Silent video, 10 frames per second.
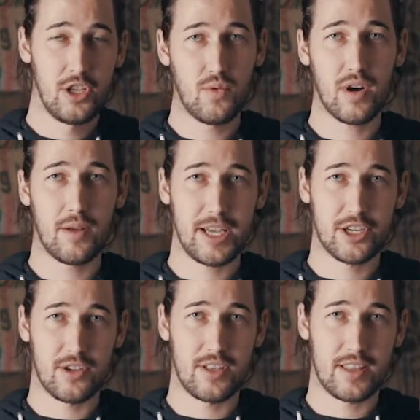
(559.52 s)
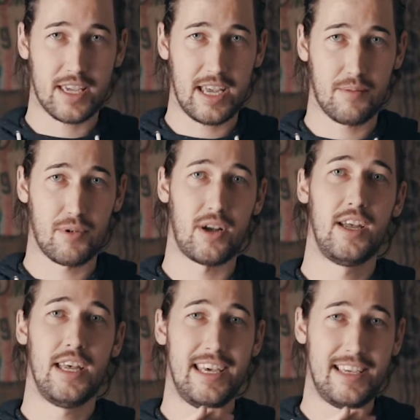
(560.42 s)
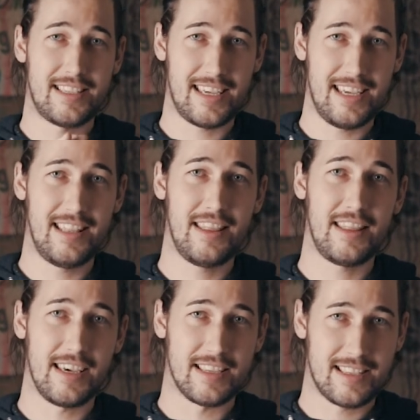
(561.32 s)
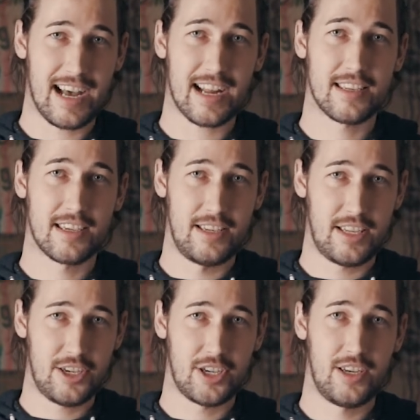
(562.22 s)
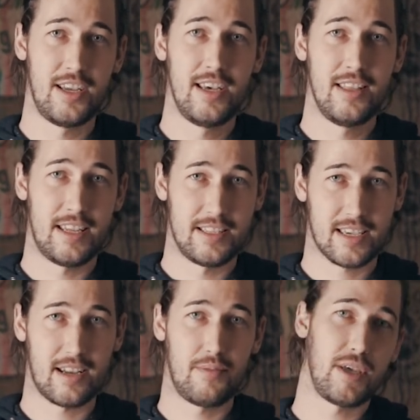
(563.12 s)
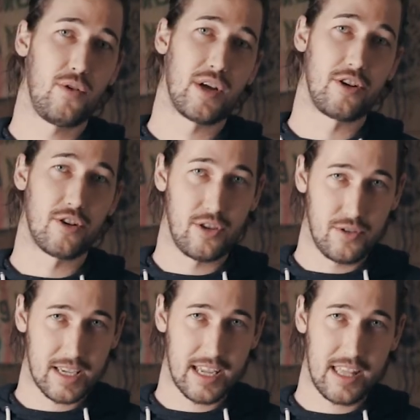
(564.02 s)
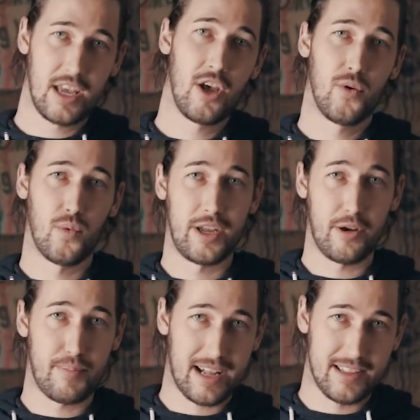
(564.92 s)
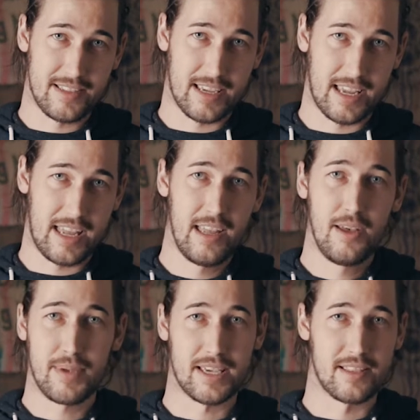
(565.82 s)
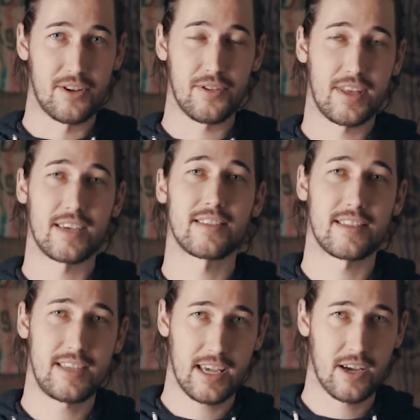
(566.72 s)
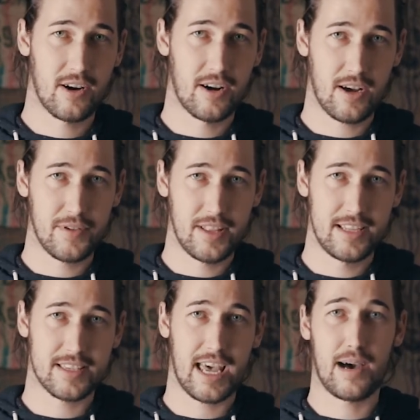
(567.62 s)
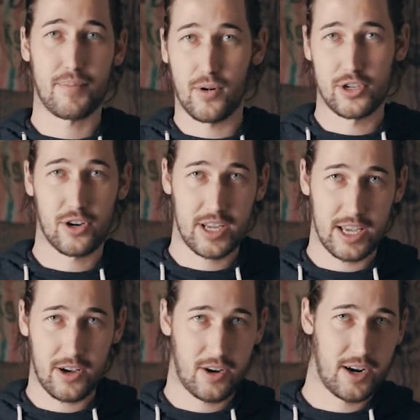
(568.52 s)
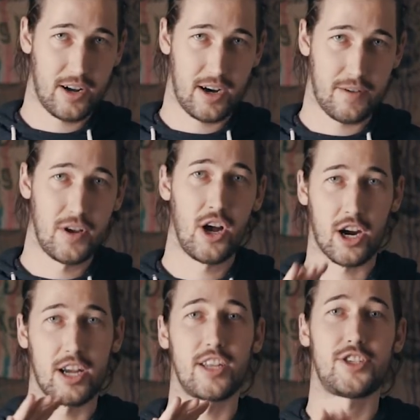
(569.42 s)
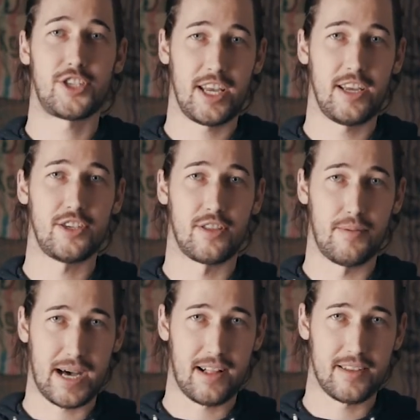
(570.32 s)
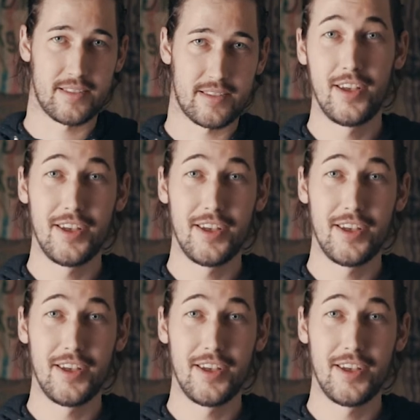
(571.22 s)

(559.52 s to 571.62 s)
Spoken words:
You wanna make sure that the camera is in the exact condition that it's gonna be when you're using it, when you're balancing it, because little things like taking on and off a lens cap or turning it on and off are gonna change the balance.